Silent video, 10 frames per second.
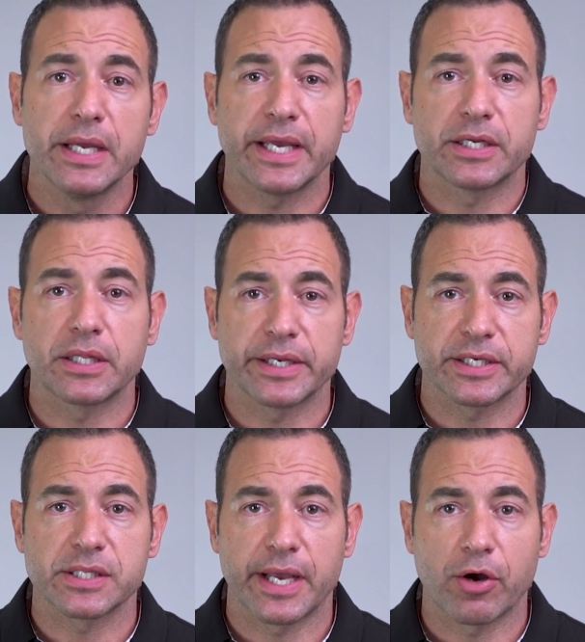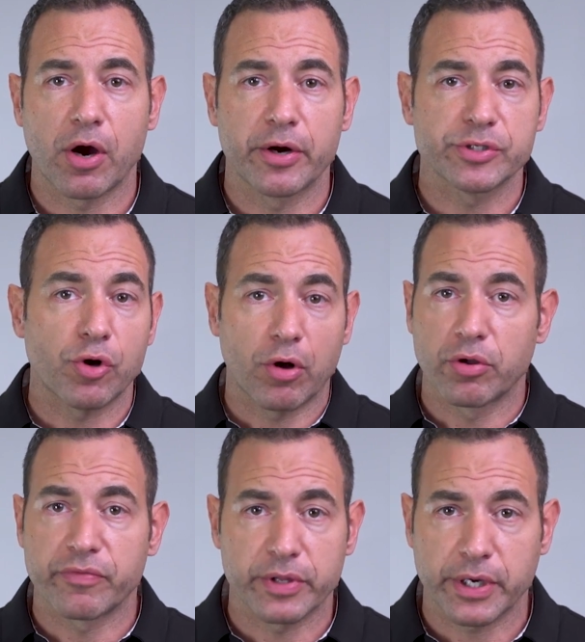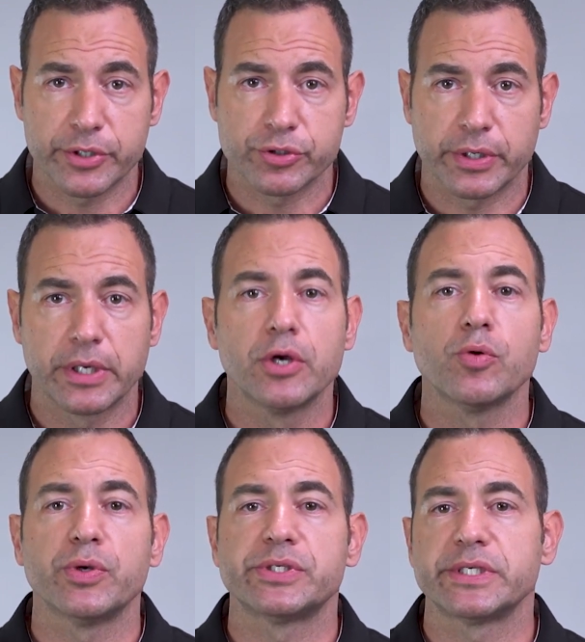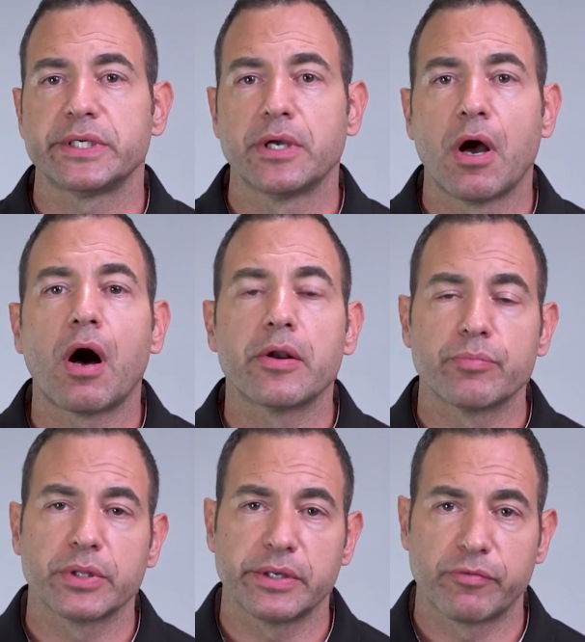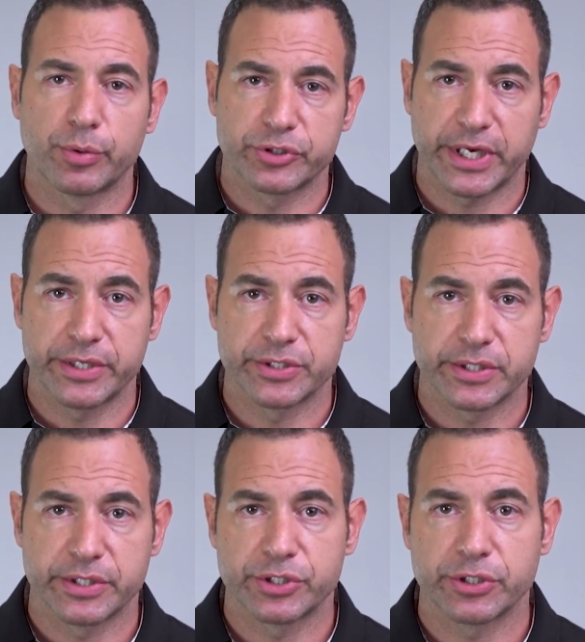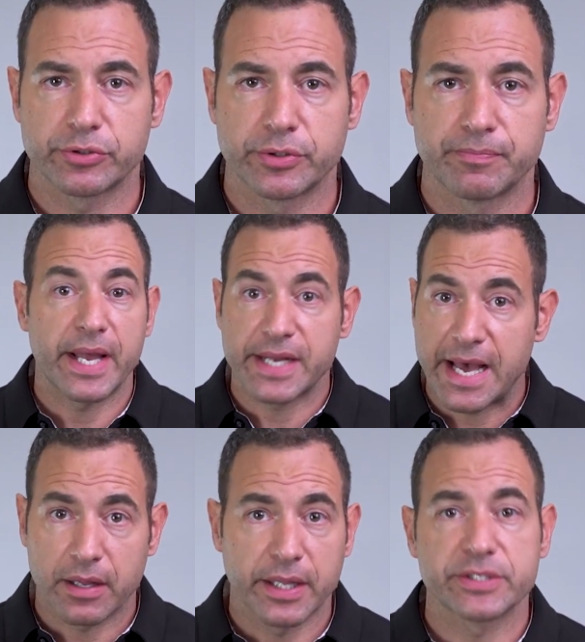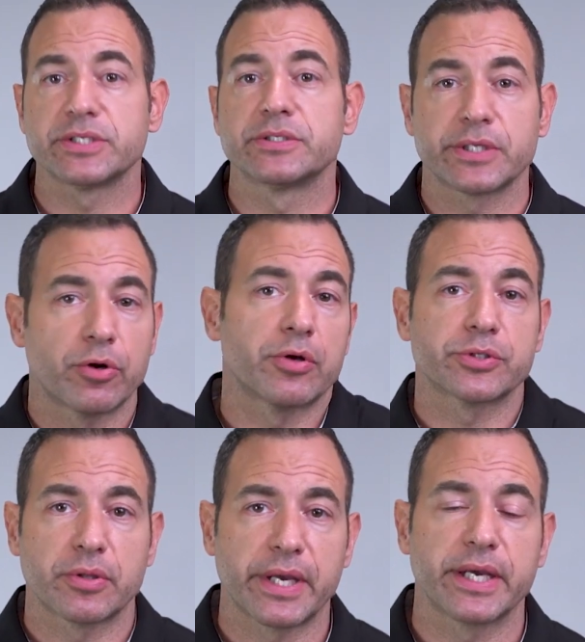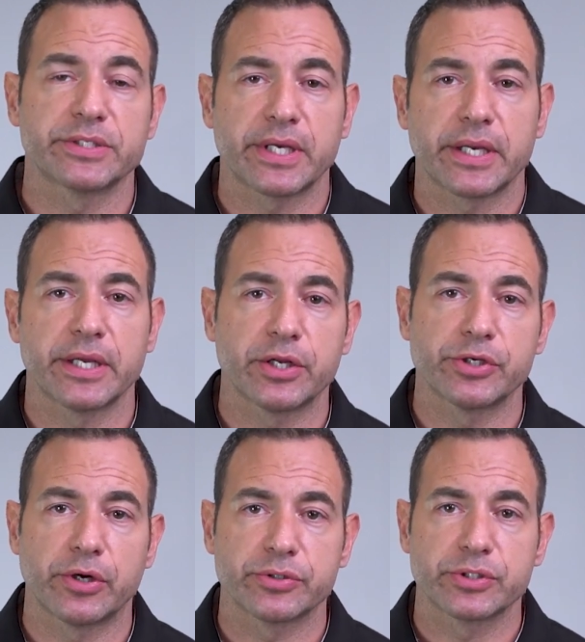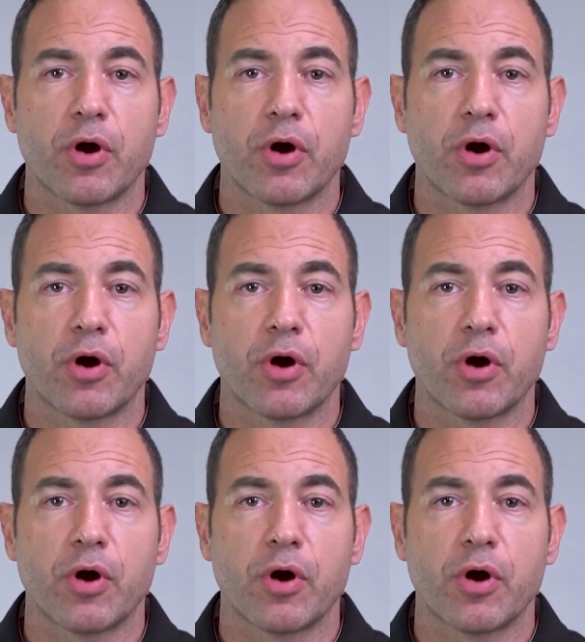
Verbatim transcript: in clinics like ours all over the country, we see unbelievable changes in these children and adolescents, and also, like I said, in adults.